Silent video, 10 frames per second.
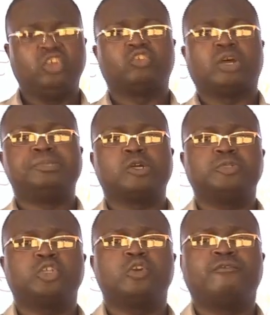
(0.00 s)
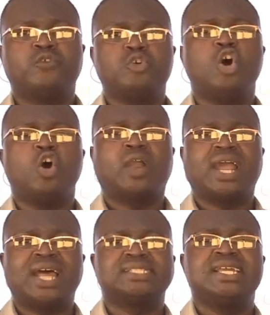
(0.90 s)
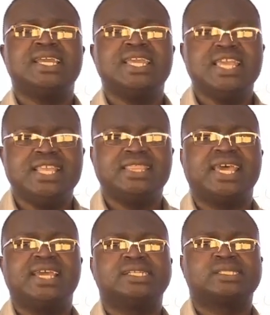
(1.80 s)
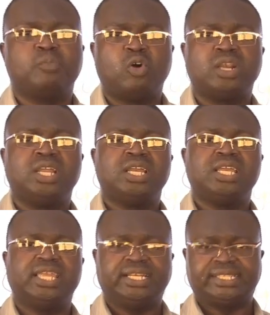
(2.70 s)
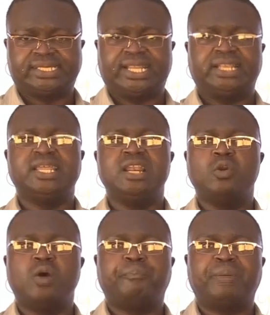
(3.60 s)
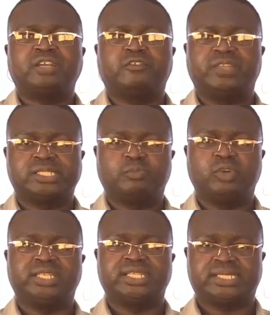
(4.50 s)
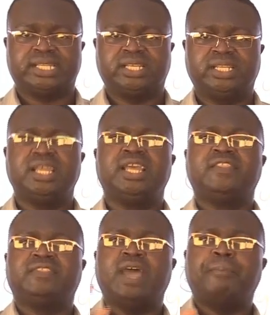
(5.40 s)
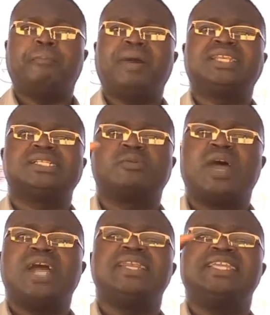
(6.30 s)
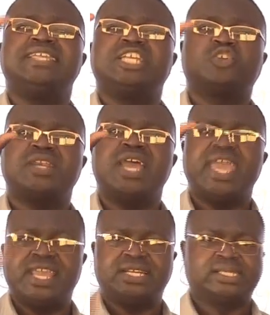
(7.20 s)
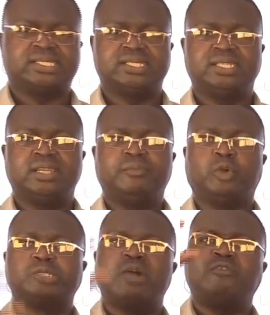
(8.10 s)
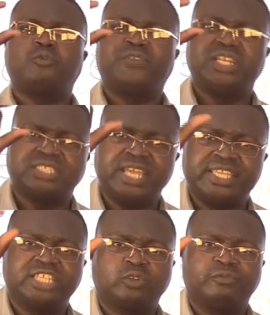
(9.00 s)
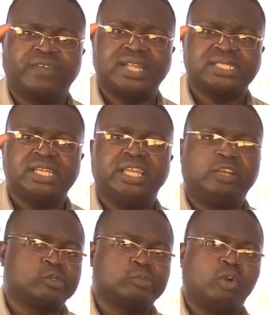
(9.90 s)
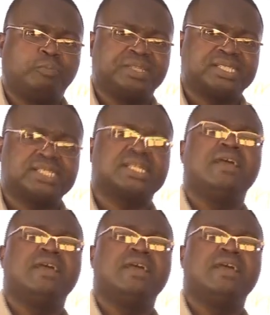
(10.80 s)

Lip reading: So absorption of food occurs in the small intestine, the lower part of the small intestine. The upper part is where digestion ends, because you have to finish digestion first into small pieces